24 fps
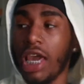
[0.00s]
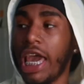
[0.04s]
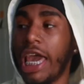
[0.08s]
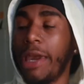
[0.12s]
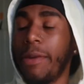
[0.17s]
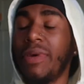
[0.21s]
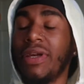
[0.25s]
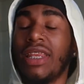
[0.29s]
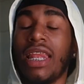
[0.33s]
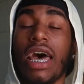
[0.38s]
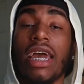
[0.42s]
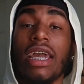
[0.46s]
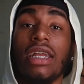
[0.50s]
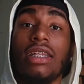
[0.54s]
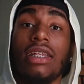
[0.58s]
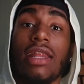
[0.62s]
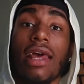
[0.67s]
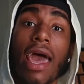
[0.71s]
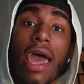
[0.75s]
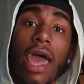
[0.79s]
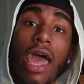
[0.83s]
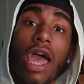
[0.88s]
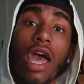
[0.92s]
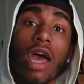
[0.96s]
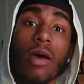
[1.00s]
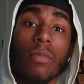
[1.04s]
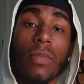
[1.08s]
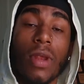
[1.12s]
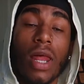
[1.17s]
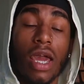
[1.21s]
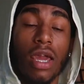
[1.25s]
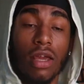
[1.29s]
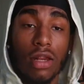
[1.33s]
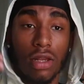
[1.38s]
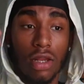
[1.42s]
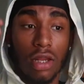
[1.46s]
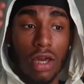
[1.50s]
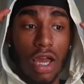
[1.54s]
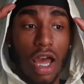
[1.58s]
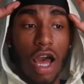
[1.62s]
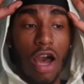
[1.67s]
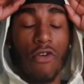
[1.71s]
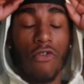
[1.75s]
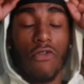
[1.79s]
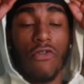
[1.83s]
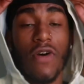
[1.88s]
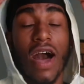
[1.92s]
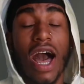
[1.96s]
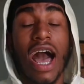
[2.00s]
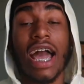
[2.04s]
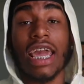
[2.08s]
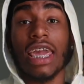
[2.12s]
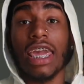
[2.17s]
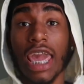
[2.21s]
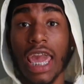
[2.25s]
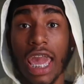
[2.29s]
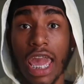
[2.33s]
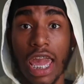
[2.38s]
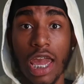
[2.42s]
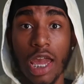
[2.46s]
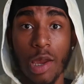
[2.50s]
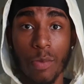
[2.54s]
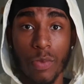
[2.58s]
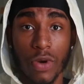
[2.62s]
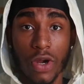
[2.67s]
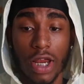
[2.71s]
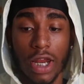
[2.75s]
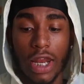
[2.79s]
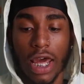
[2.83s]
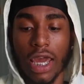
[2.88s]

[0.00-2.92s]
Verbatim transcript: and be like, damn, look how far I came, bro.